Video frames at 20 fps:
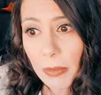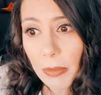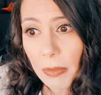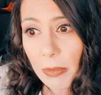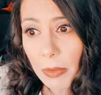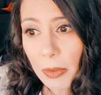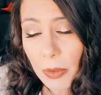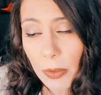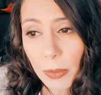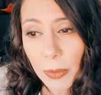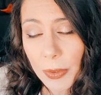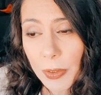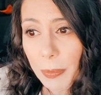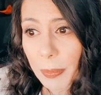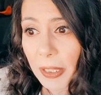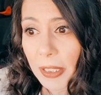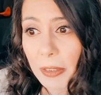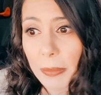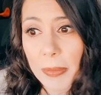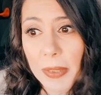
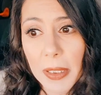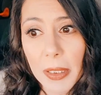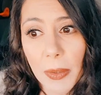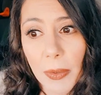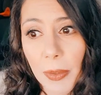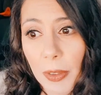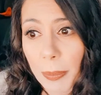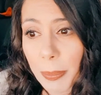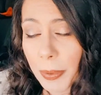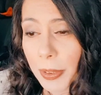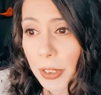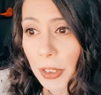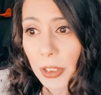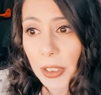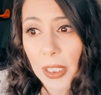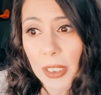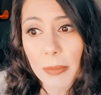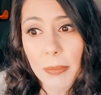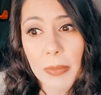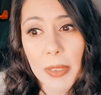respect me or
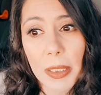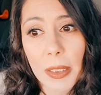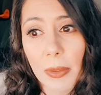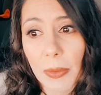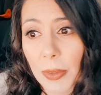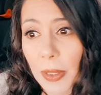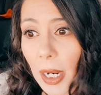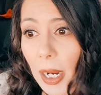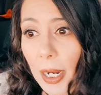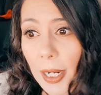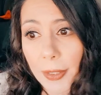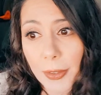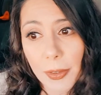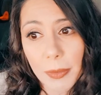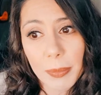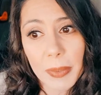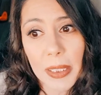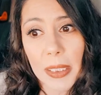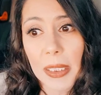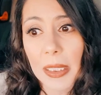appreciate me or honor
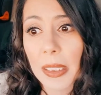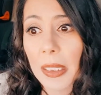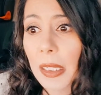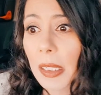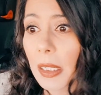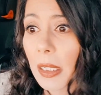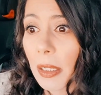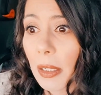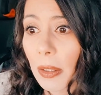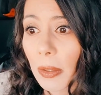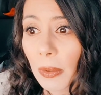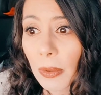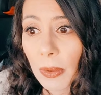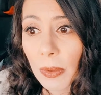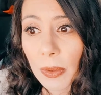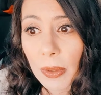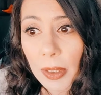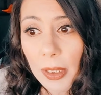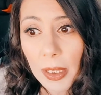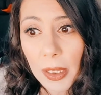me,
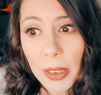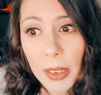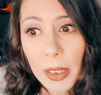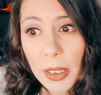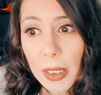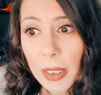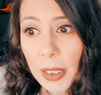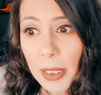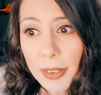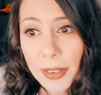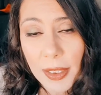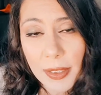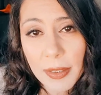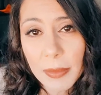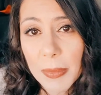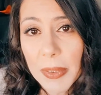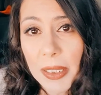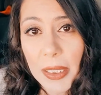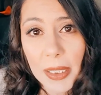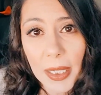or it
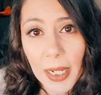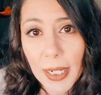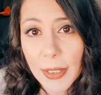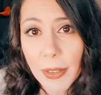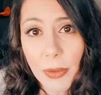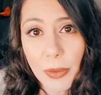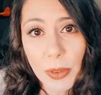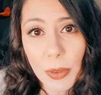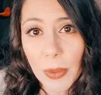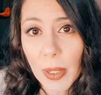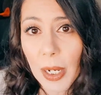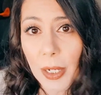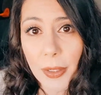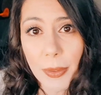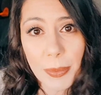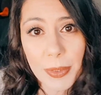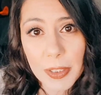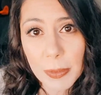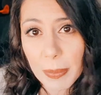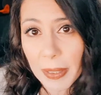doesn't mean that I don't know how to
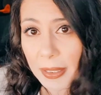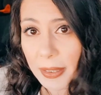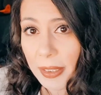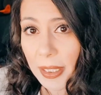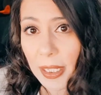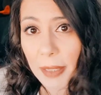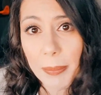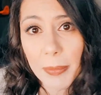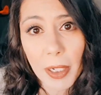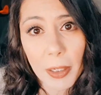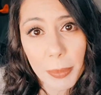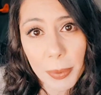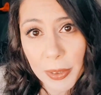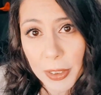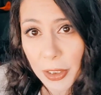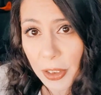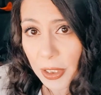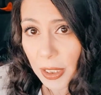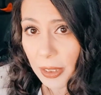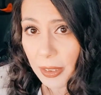respect them,
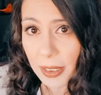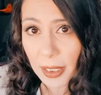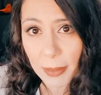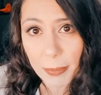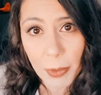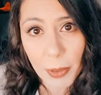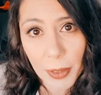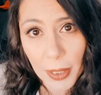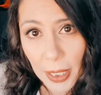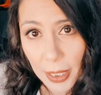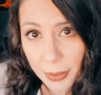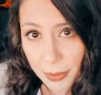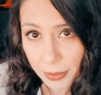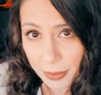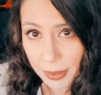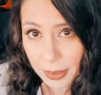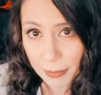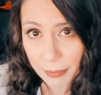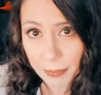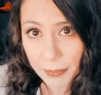appreciate them, or honor
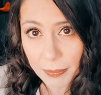them.